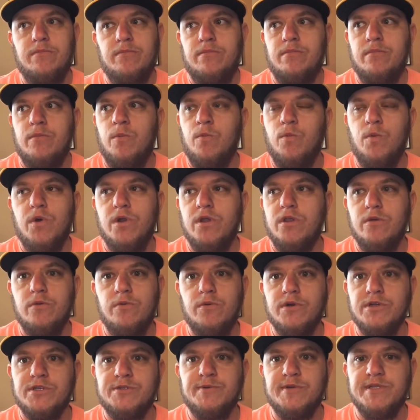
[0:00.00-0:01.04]
one of the
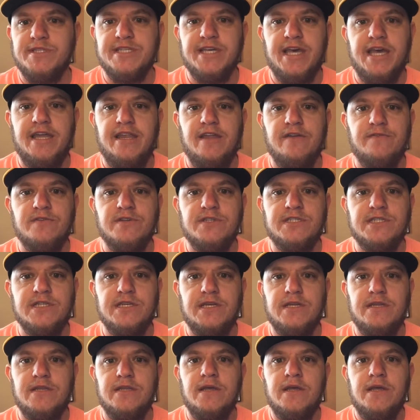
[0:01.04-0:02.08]
worst ones I had ever
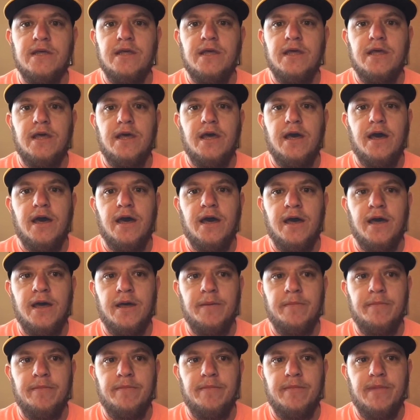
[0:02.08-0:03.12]
seen,
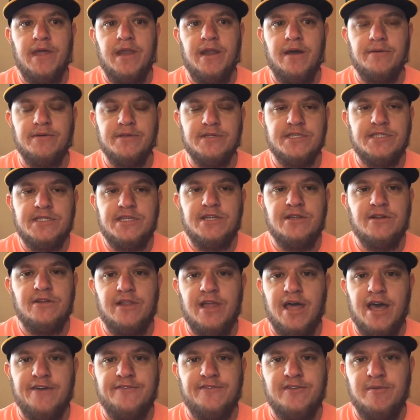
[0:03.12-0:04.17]
and I was
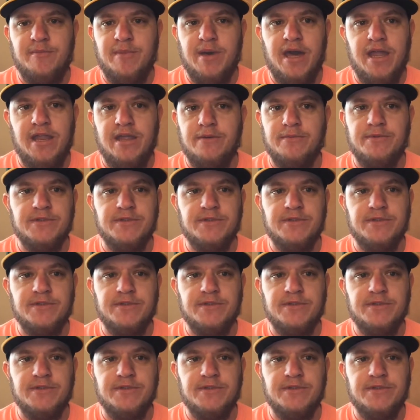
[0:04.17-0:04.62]
laughing about it.